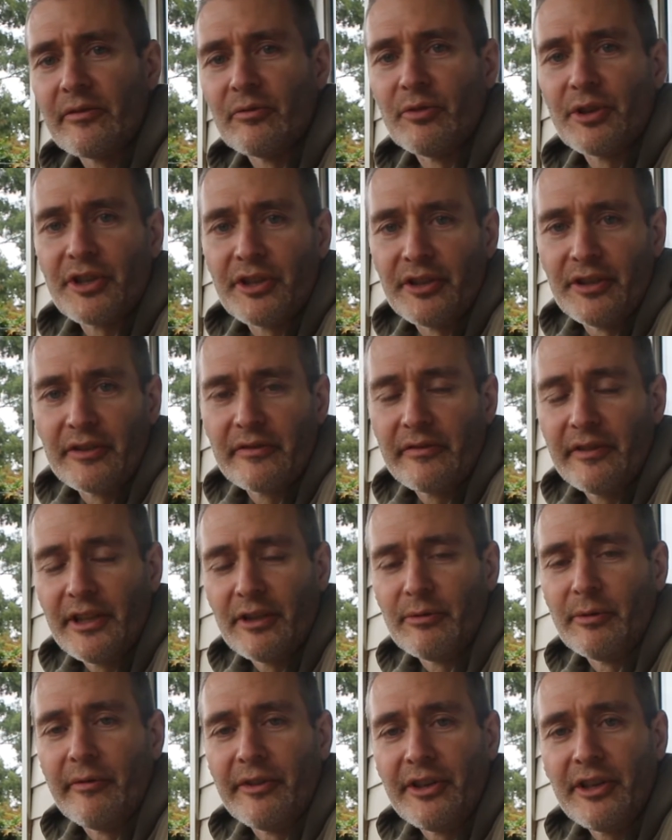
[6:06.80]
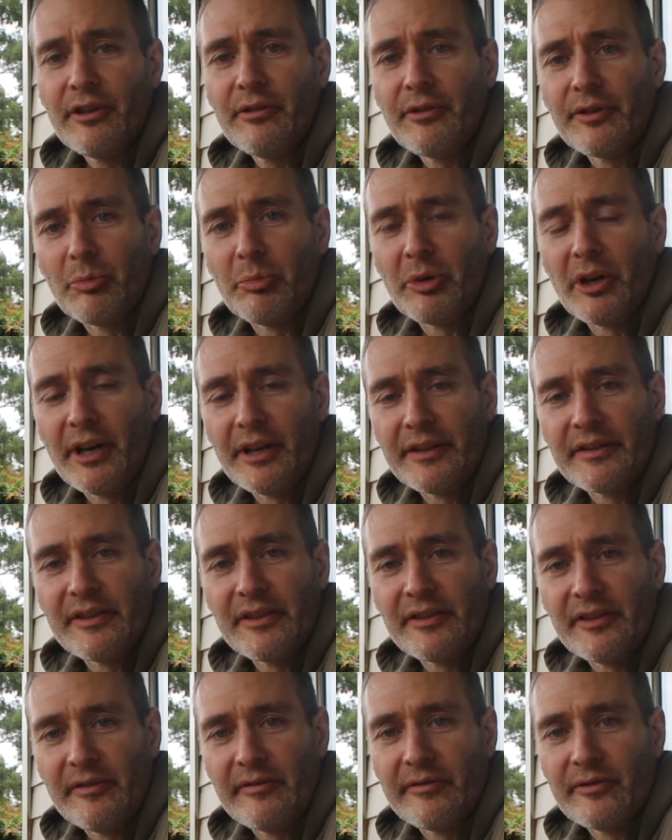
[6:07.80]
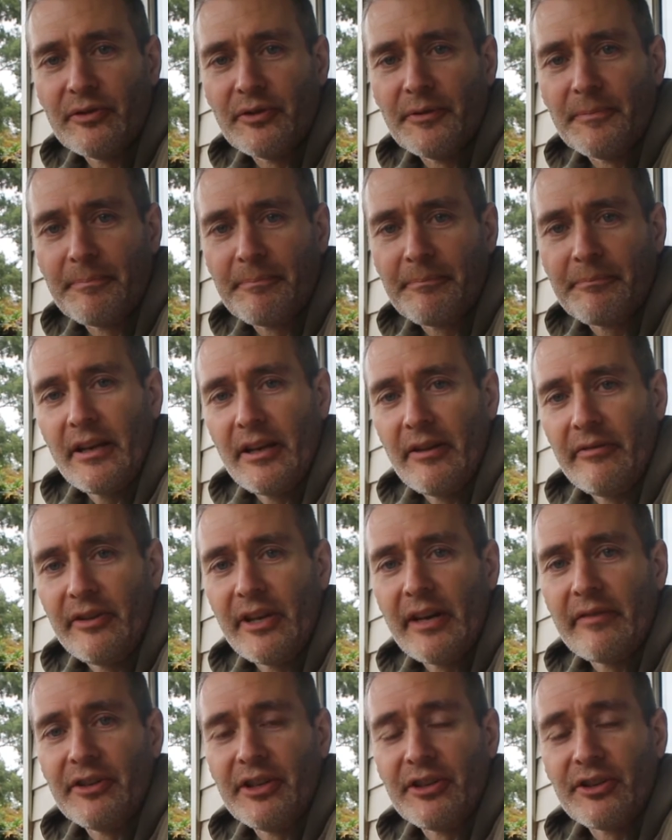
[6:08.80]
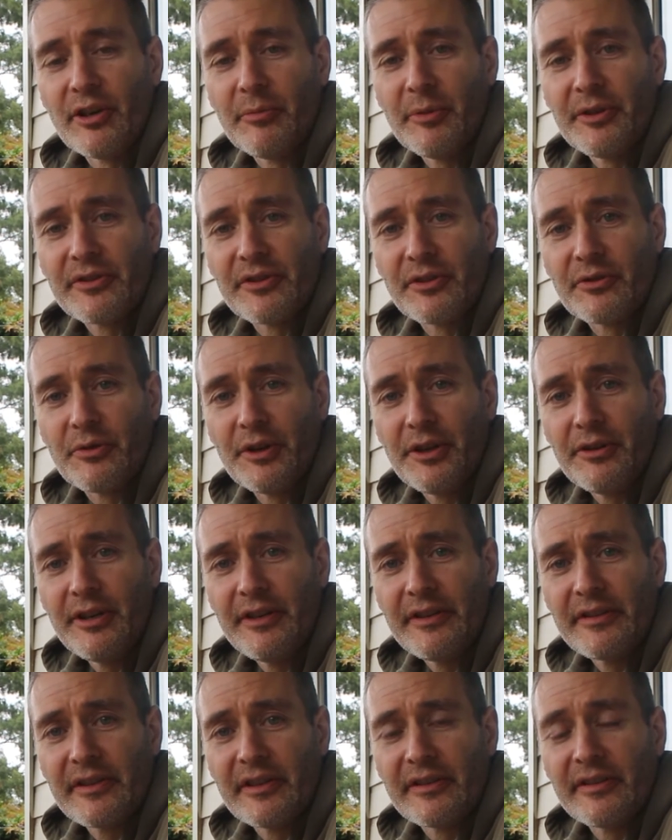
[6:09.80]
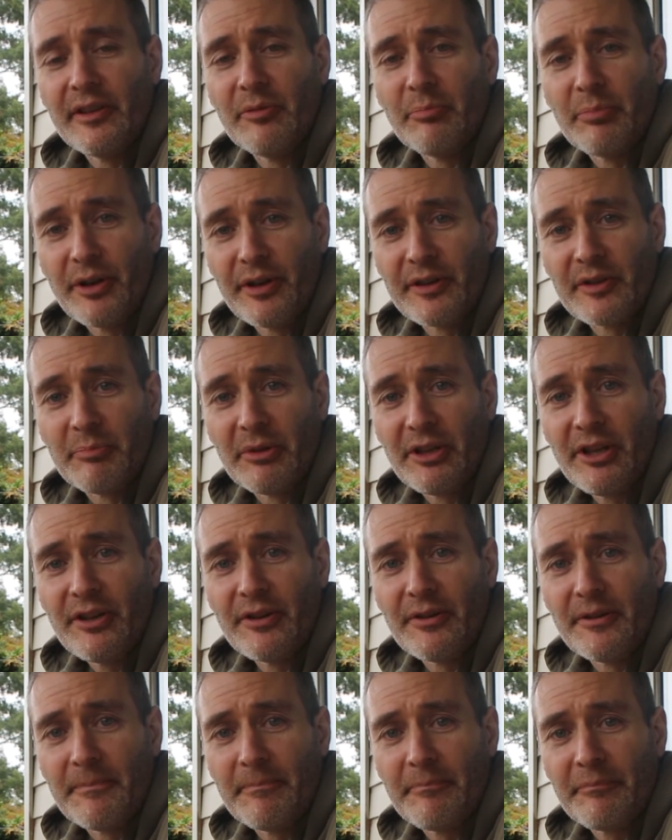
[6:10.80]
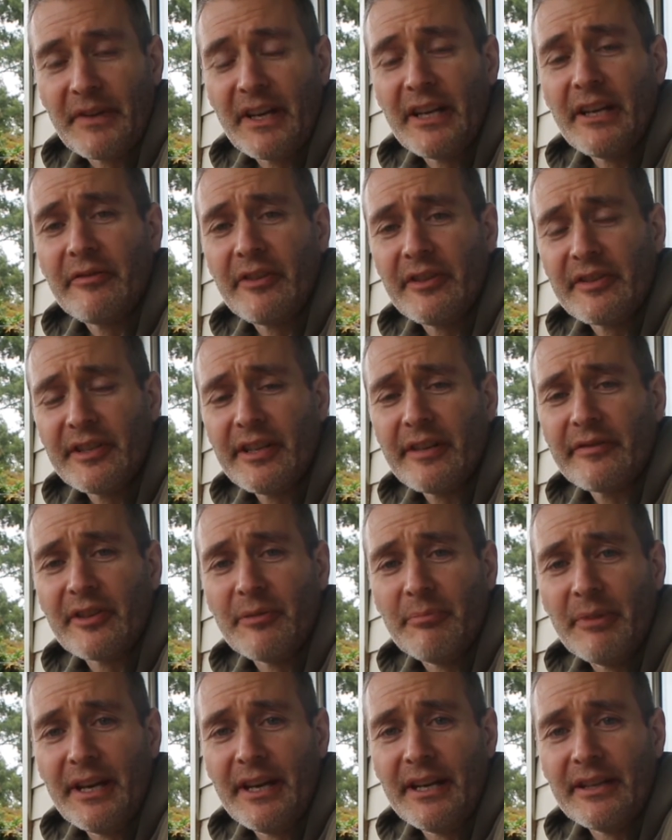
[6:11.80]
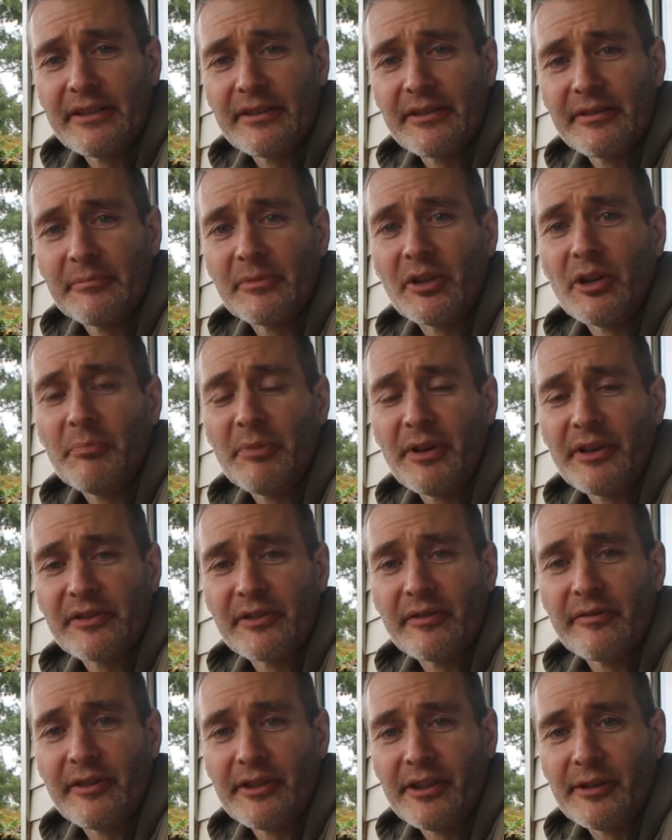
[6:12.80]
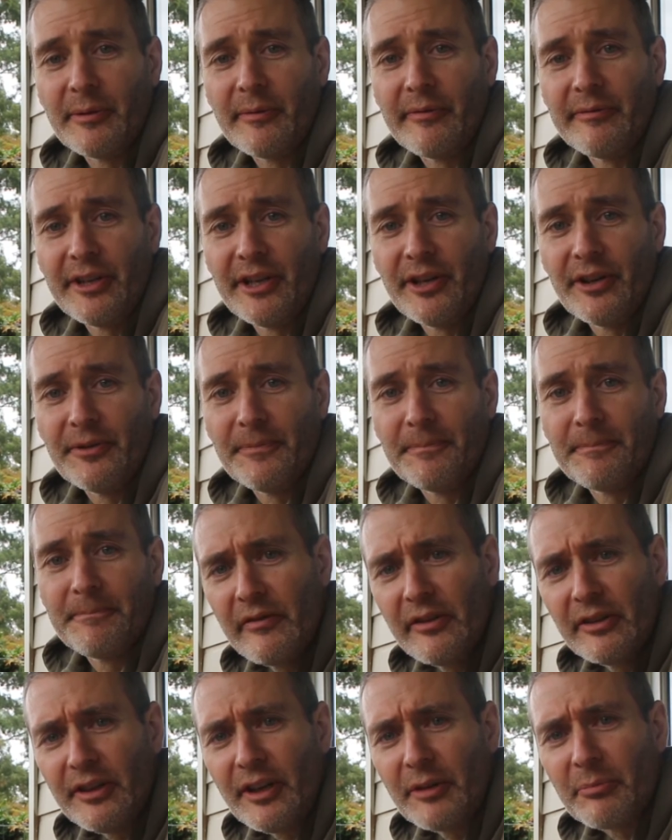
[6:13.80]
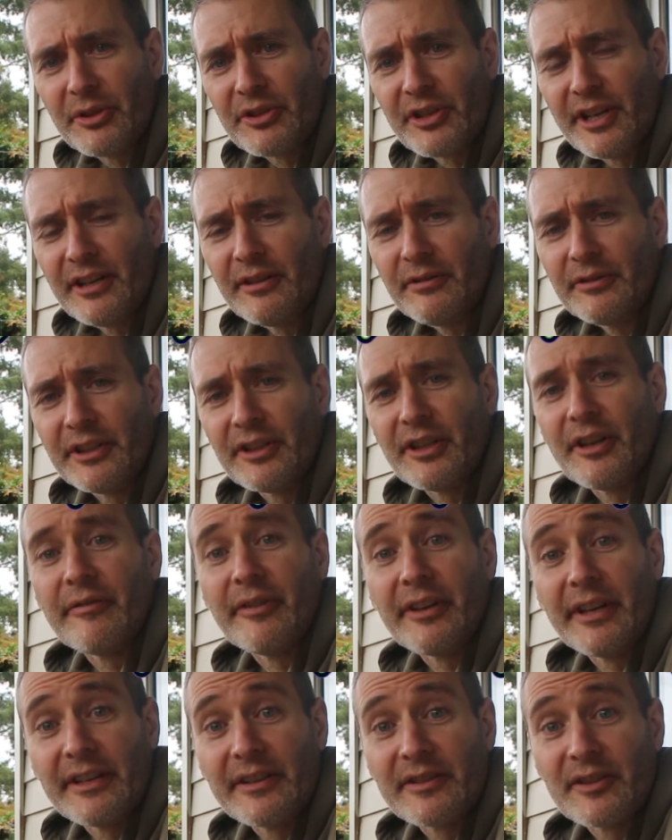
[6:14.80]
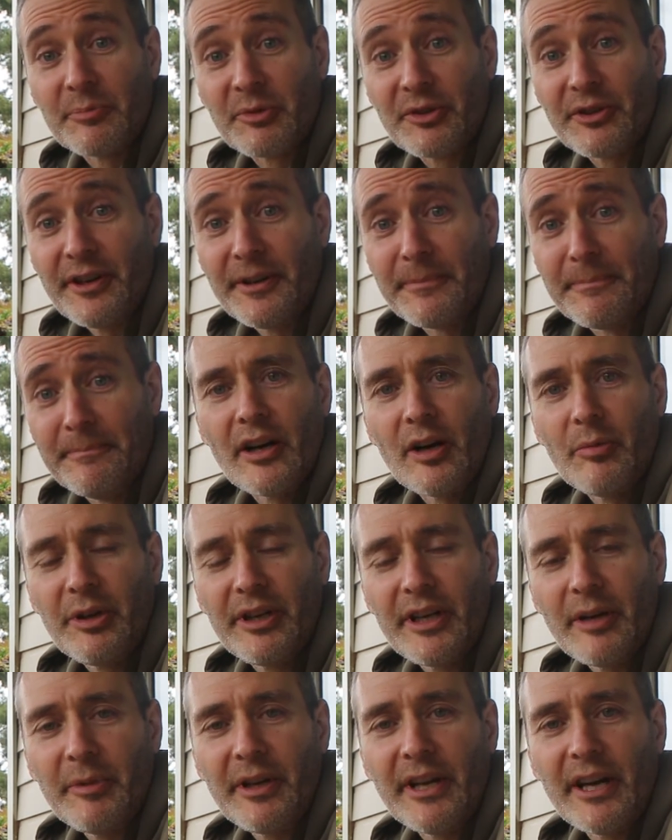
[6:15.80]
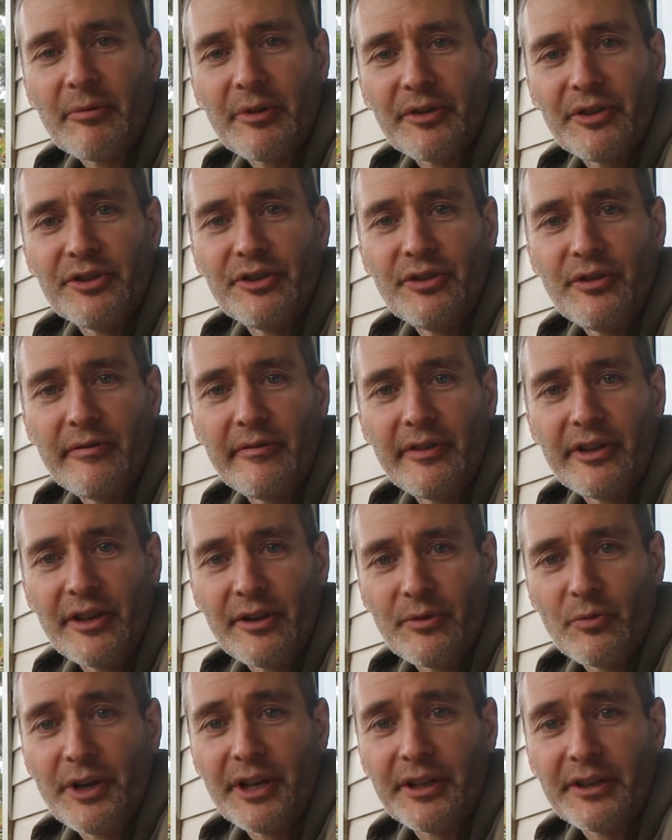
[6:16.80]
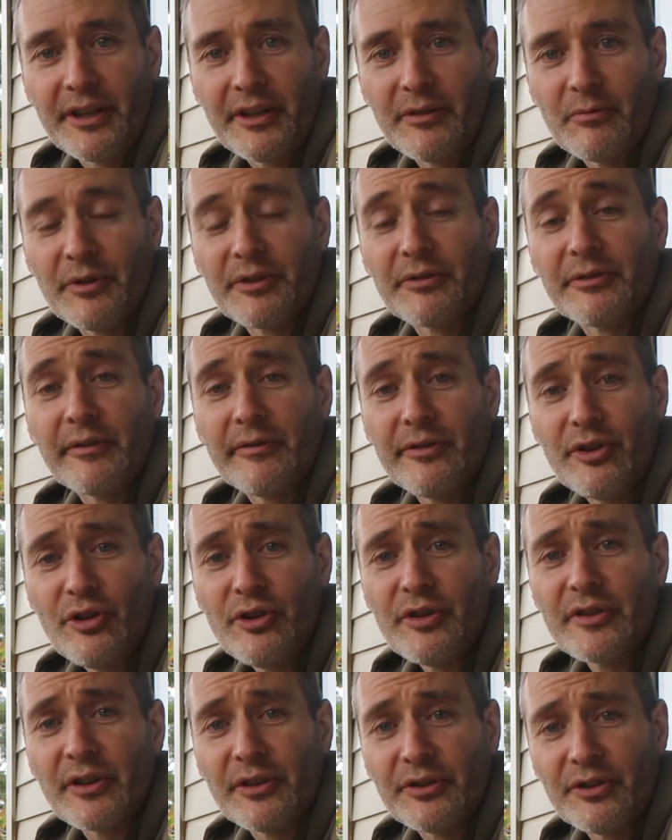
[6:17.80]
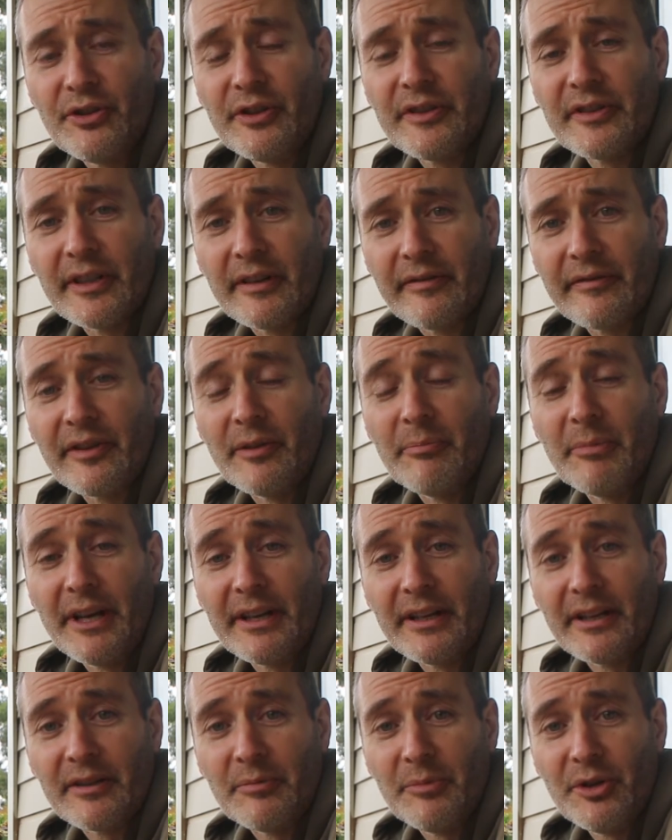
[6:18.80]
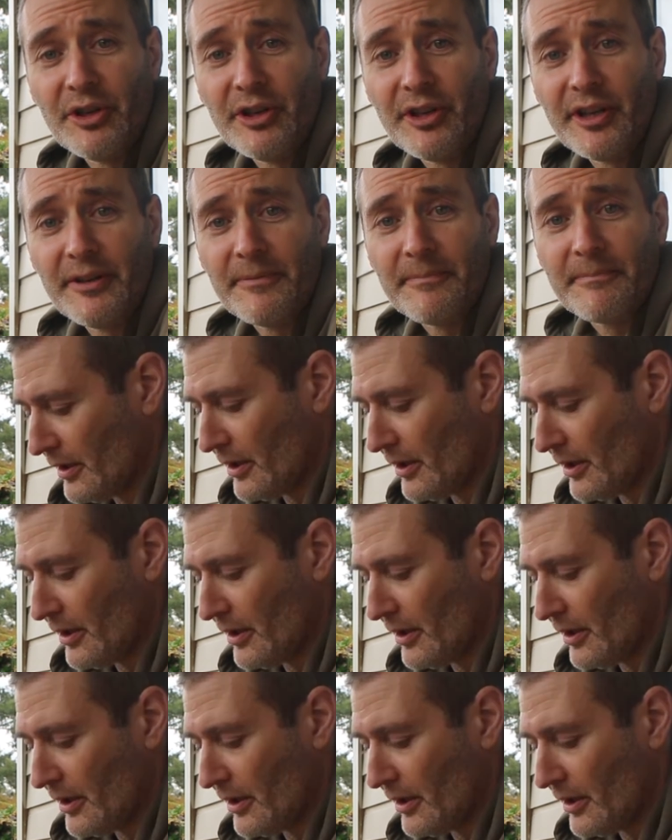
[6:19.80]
for watching this follow-up video on the Pine64. If you have any comments or queries, then post below, and if there's enough demand, I'll post a follow-up video. If you like my channel, then don't forget to subscribe. I'll be coming out with a new video weekly with reviews on new stuff for the maker community,